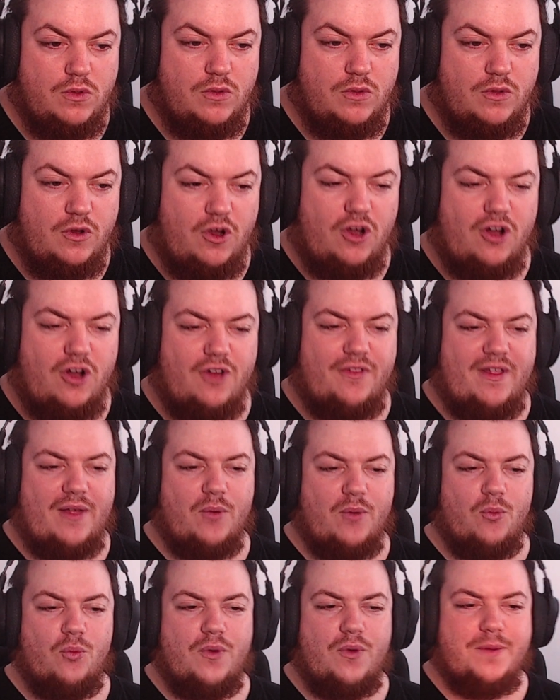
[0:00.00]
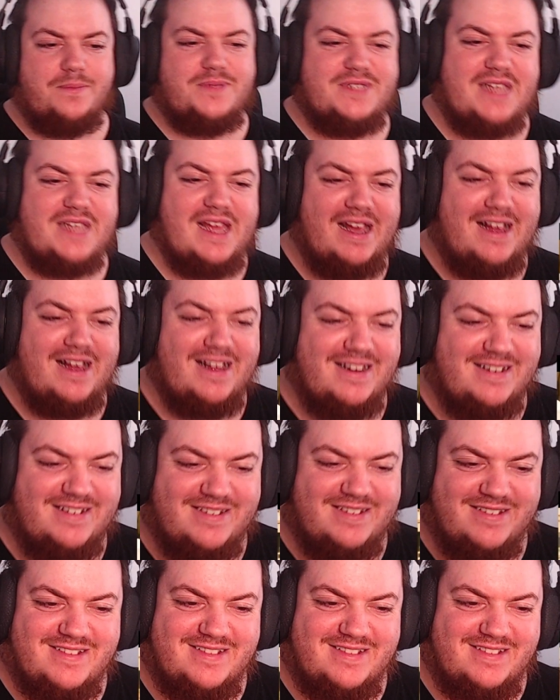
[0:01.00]
oh that whip sound.
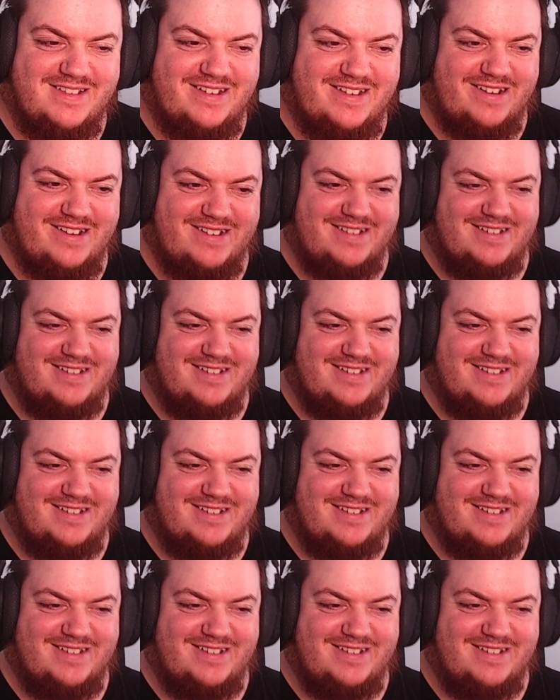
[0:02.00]
Oh,